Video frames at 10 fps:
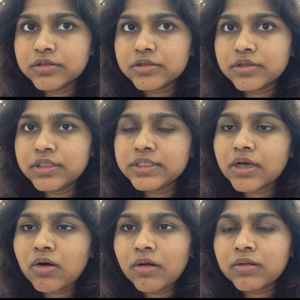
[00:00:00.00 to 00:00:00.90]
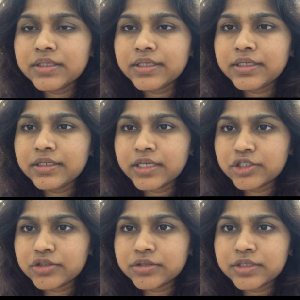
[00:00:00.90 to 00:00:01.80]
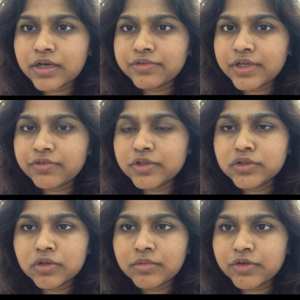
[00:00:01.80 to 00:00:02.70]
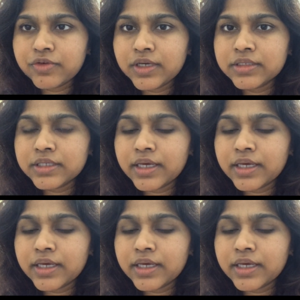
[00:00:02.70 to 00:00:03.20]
So these are all the natural stuff that I've used on my face.